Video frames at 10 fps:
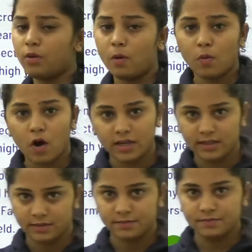a
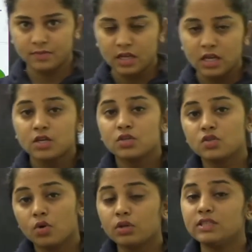water.
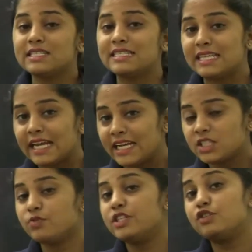So the
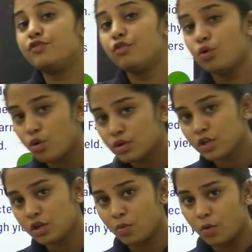seeds which flows
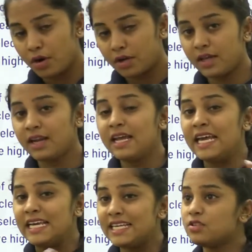on a water
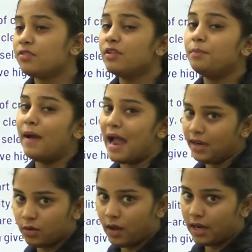is of the
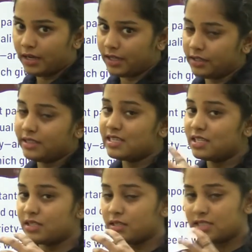bad quality.
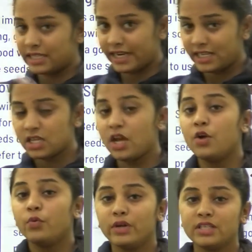The seeds
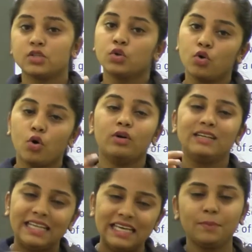which go
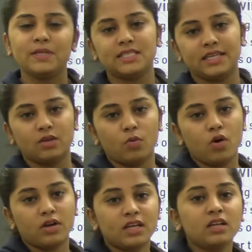deep inside the
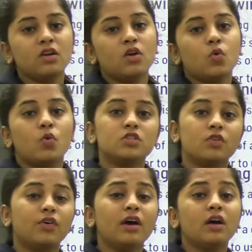water was
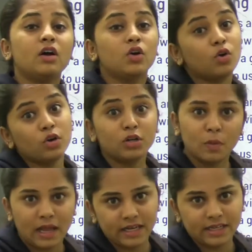of a good
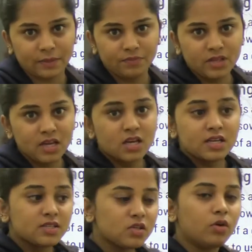quality.
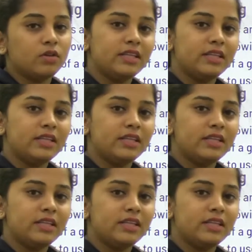So